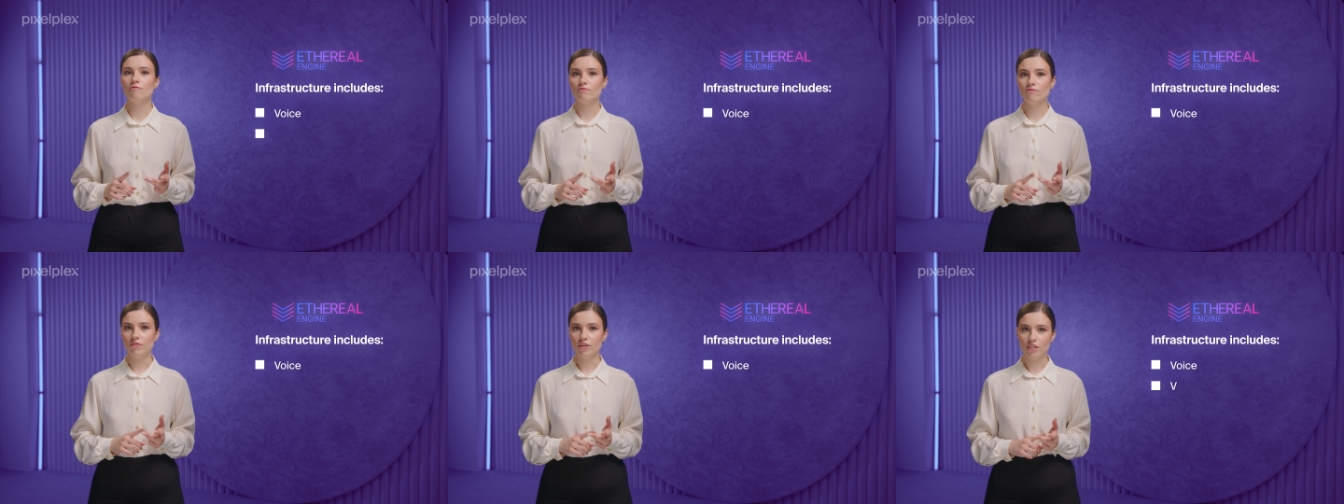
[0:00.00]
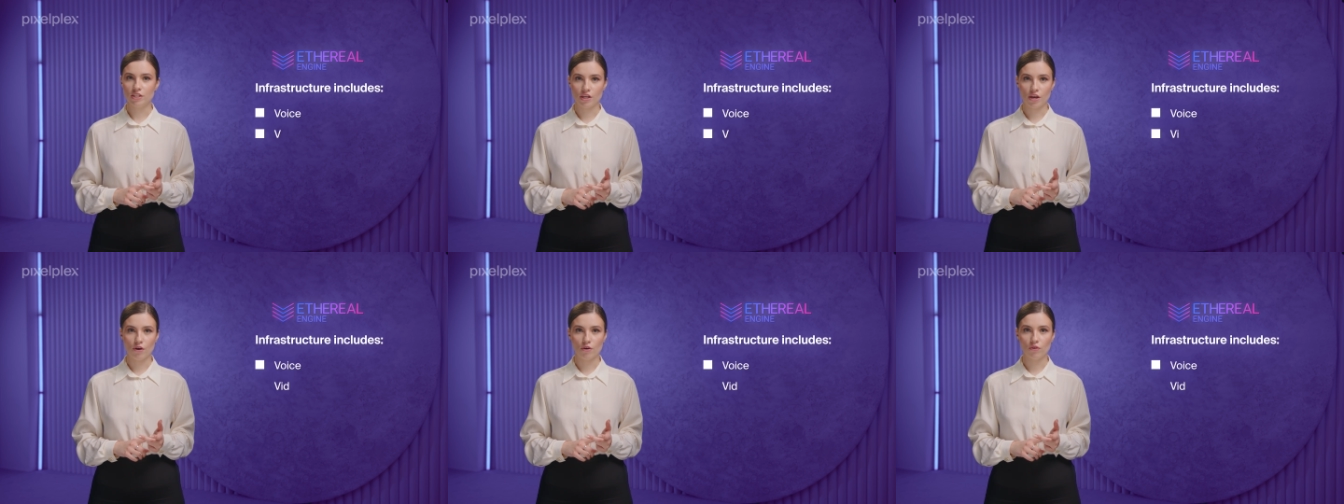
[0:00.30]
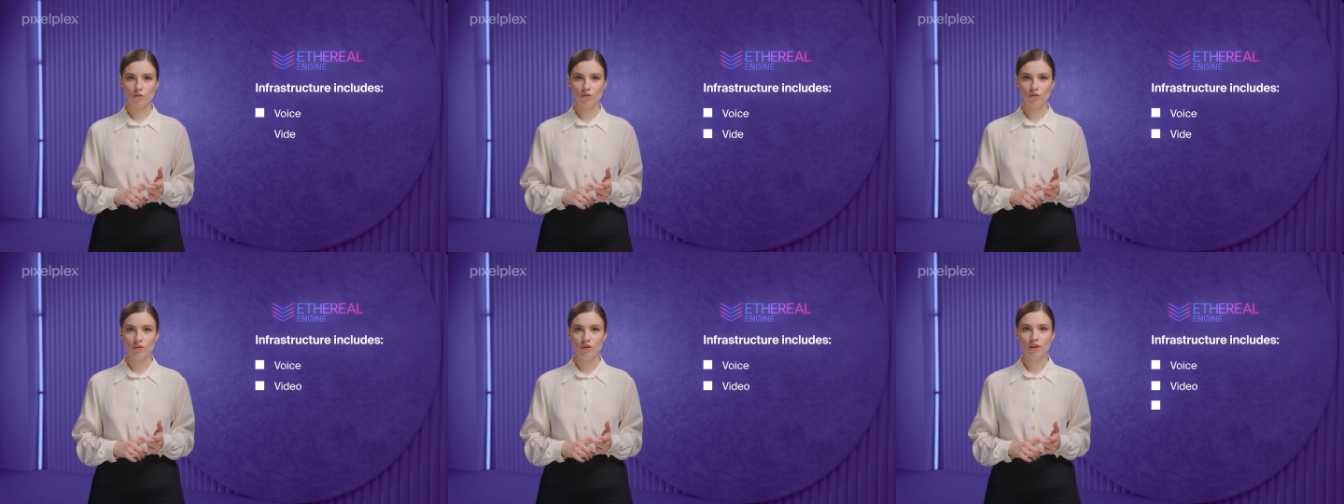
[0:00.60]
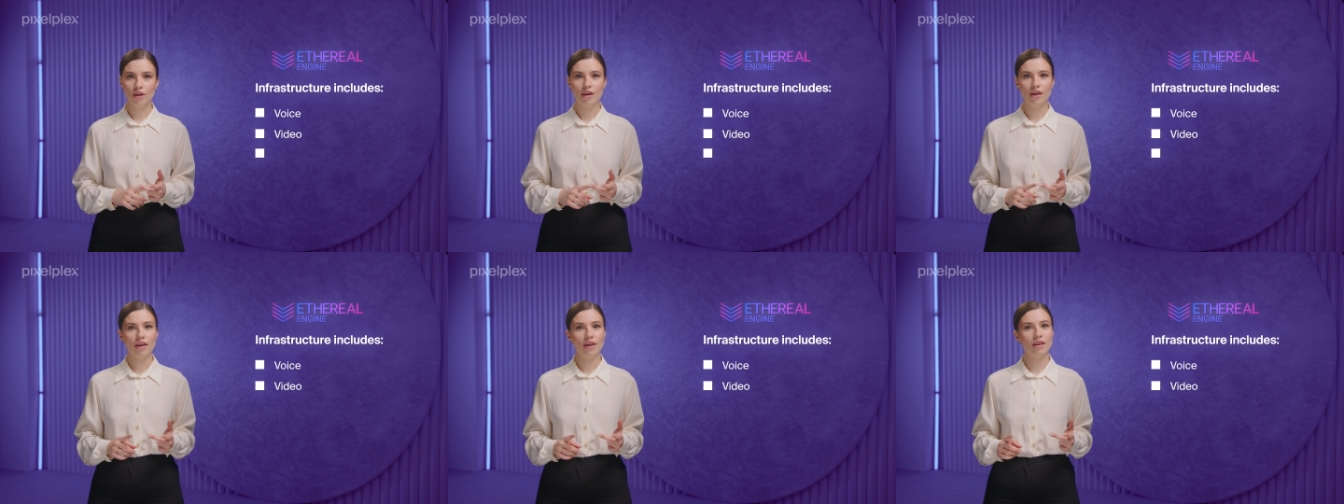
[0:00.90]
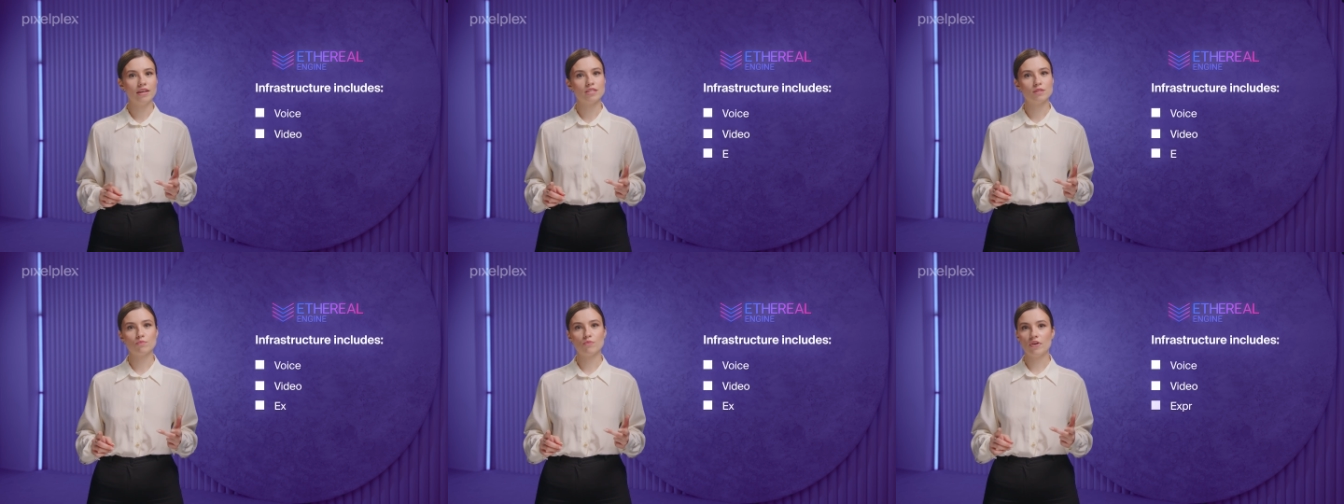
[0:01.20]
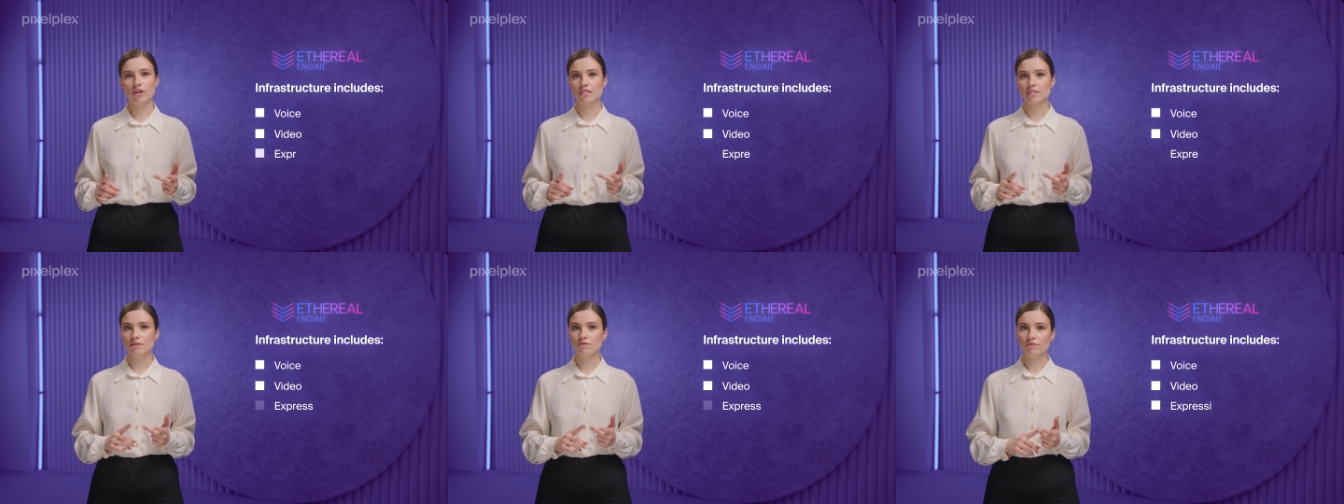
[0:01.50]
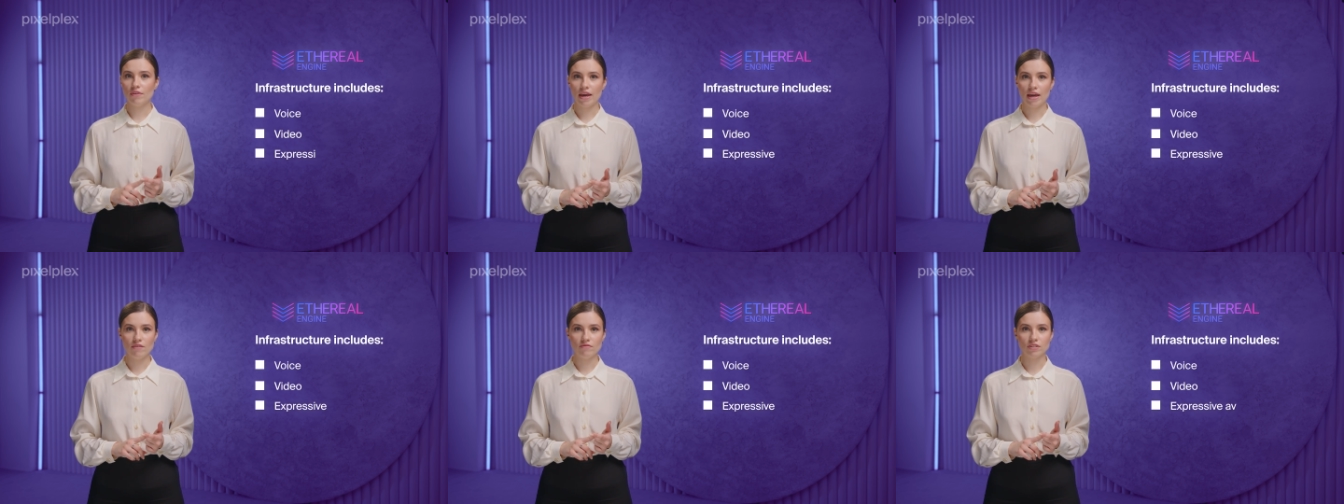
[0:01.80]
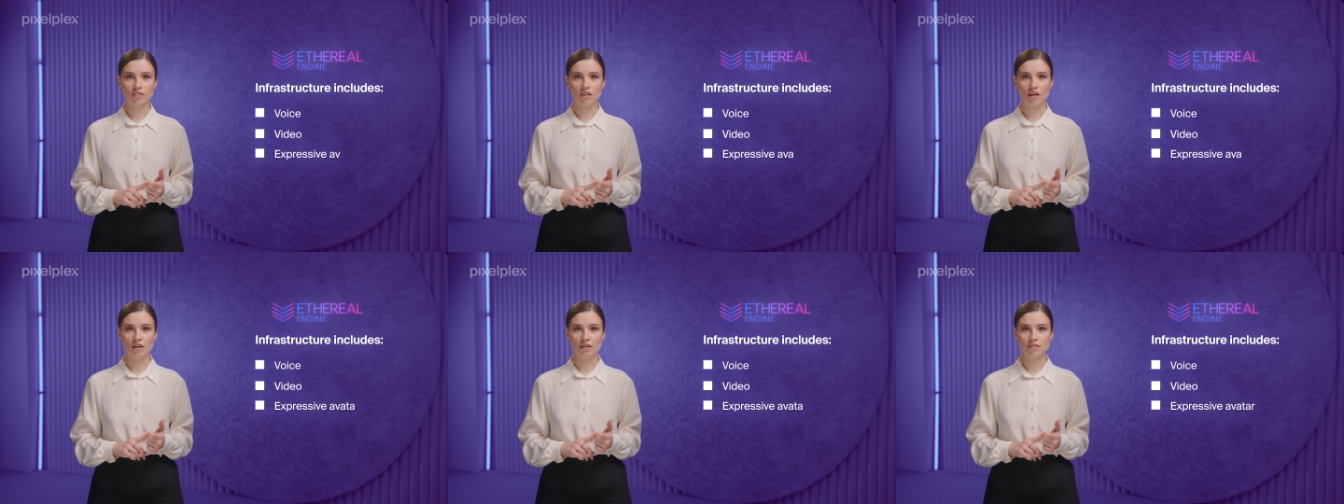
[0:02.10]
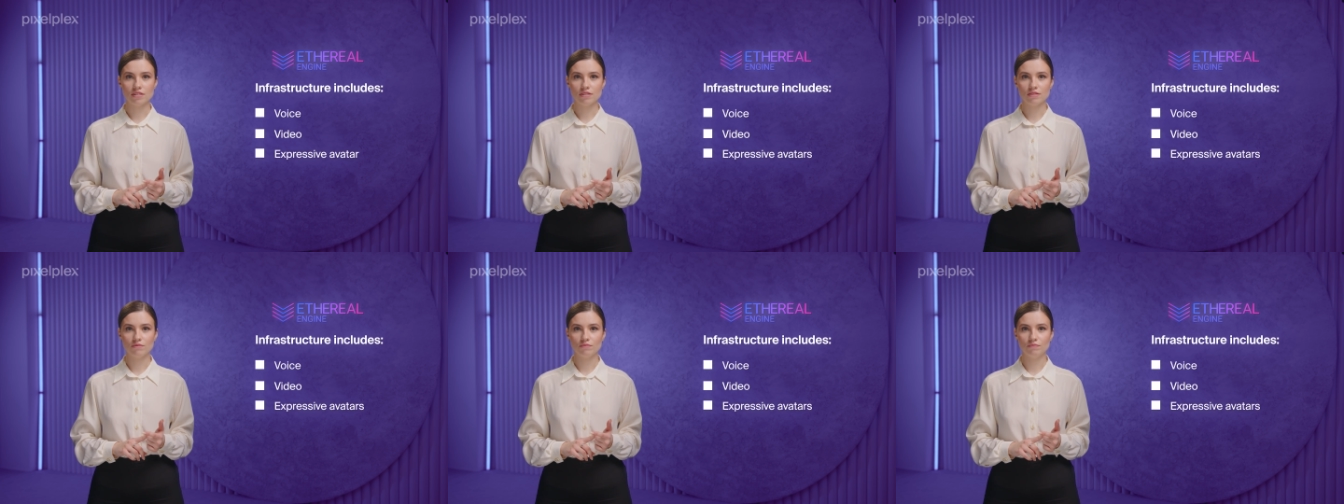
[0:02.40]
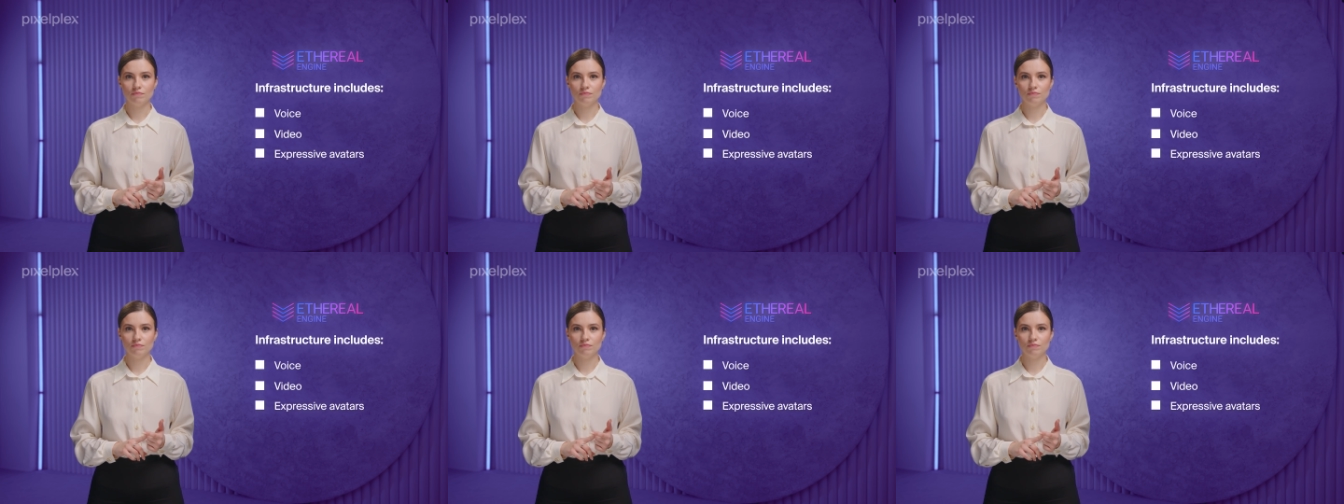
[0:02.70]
video, expressive avatars,